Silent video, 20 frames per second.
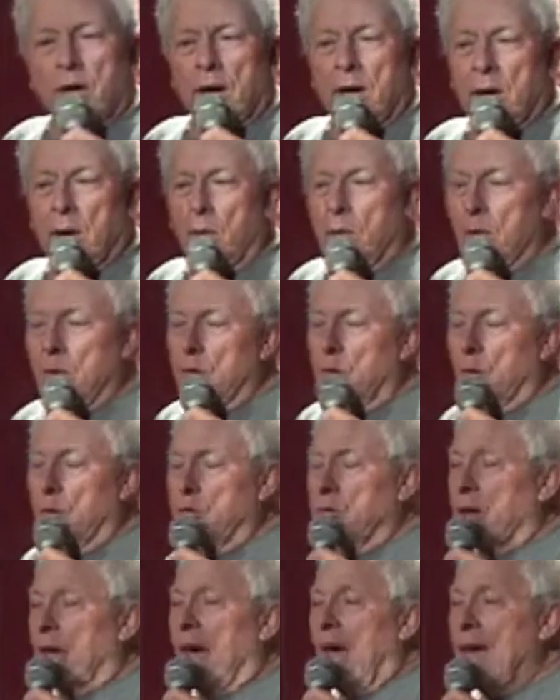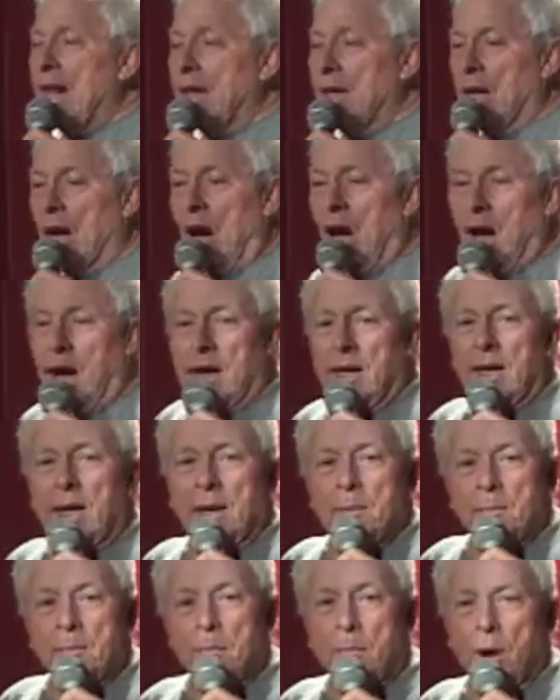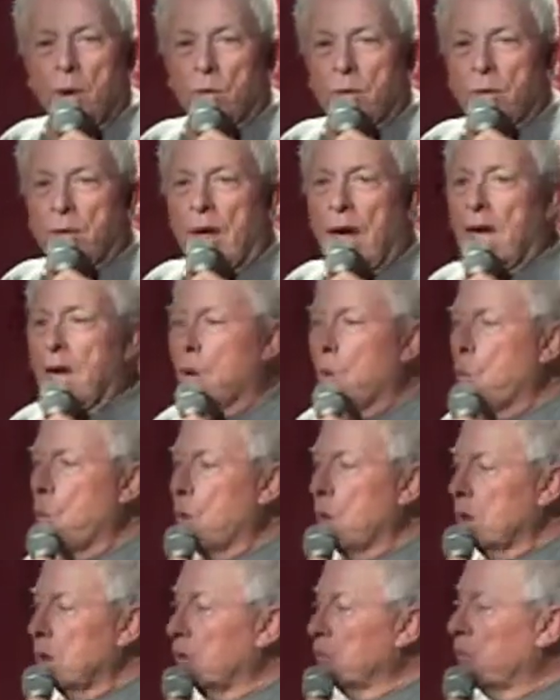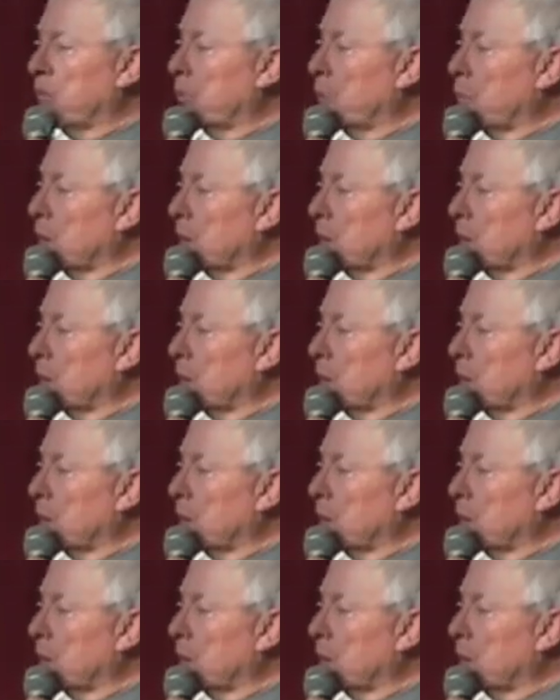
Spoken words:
and I both had a wonderful,